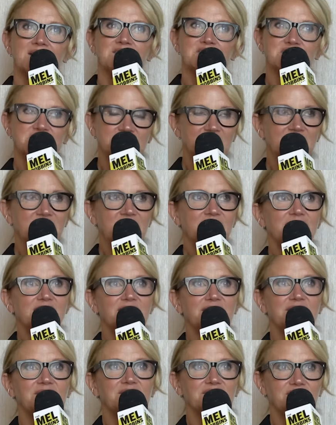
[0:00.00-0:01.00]

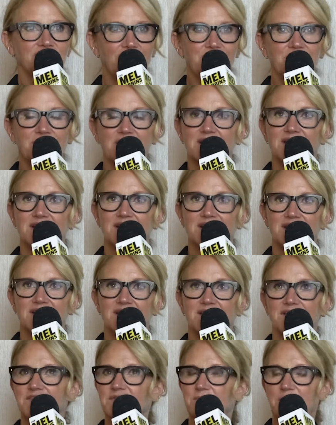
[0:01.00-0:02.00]
She summited
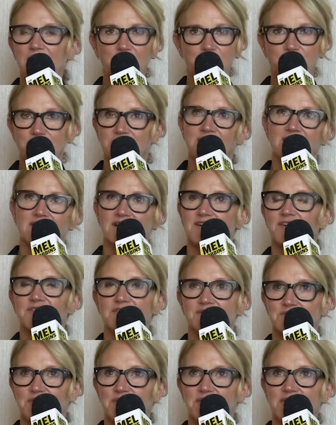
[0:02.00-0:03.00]
this mountain in
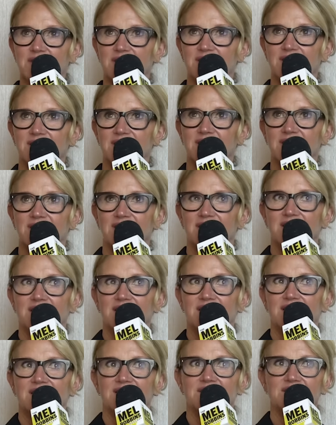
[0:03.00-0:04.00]
Australia
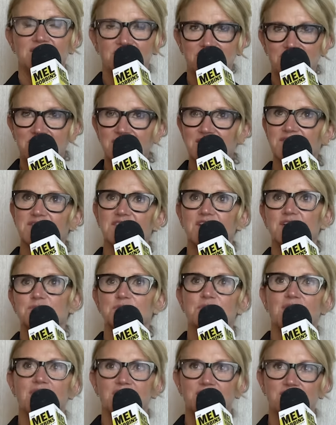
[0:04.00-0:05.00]
to see a
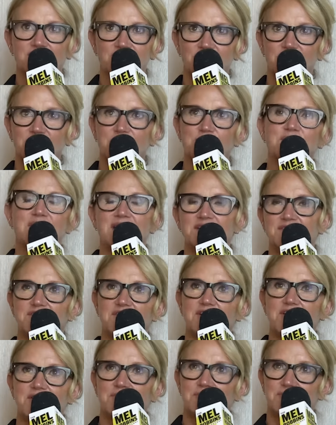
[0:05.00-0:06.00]
sunrise 2 days
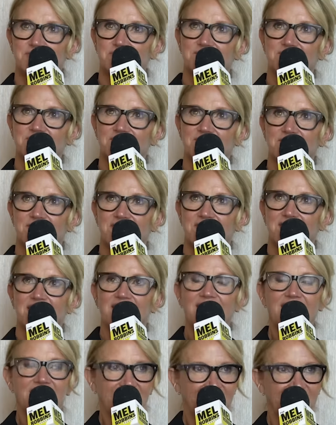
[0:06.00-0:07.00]
ago
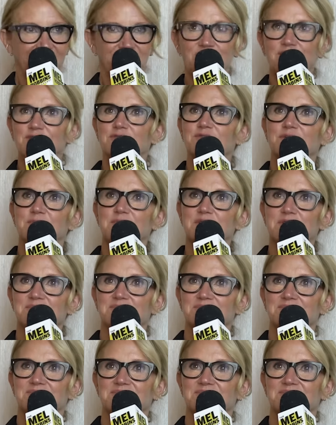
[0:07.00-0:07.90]
and I haven't heard from her.